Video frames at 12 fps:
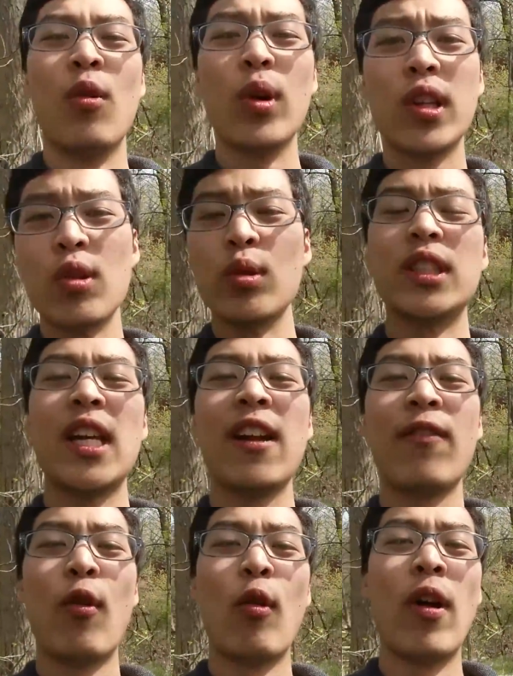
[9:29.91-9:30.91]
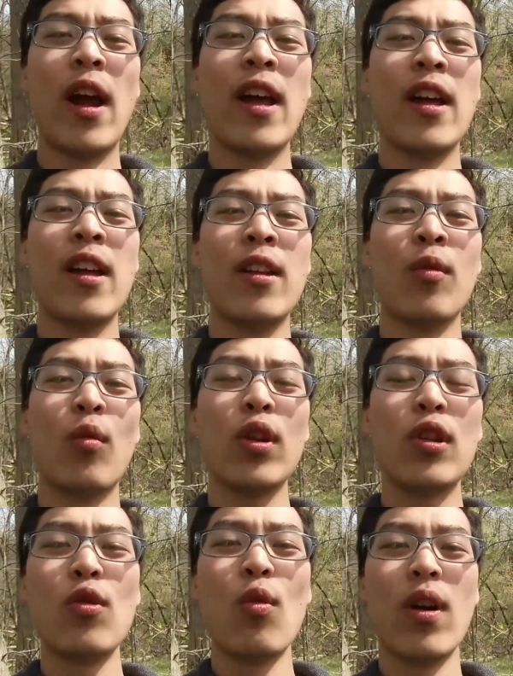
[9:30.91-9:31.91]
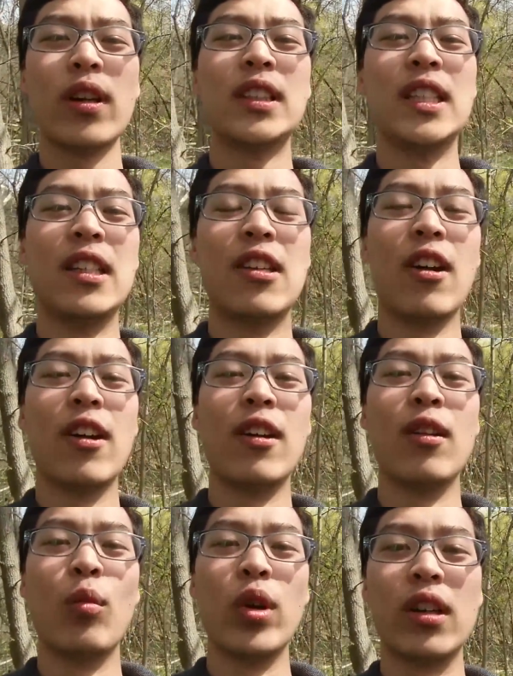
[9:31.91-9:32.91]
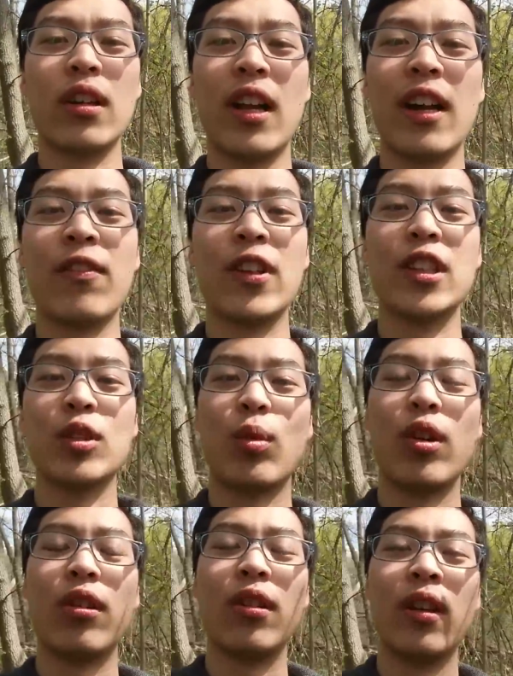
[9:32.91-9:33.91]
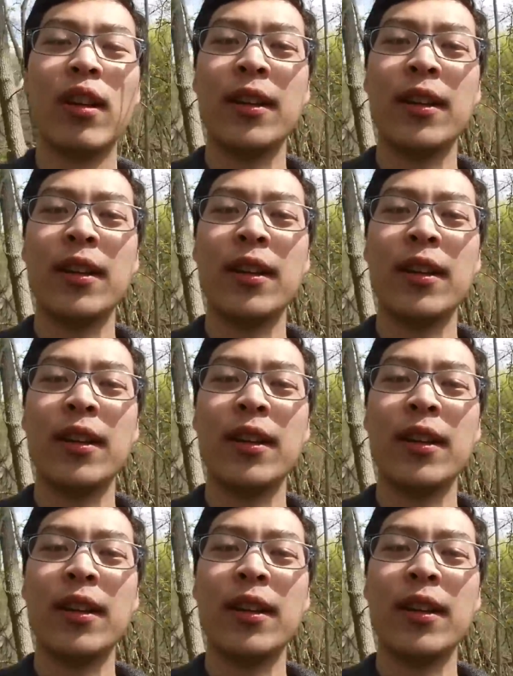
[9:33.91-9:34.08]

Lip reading: what do you stand for, and what do you want to see done with your life in this world.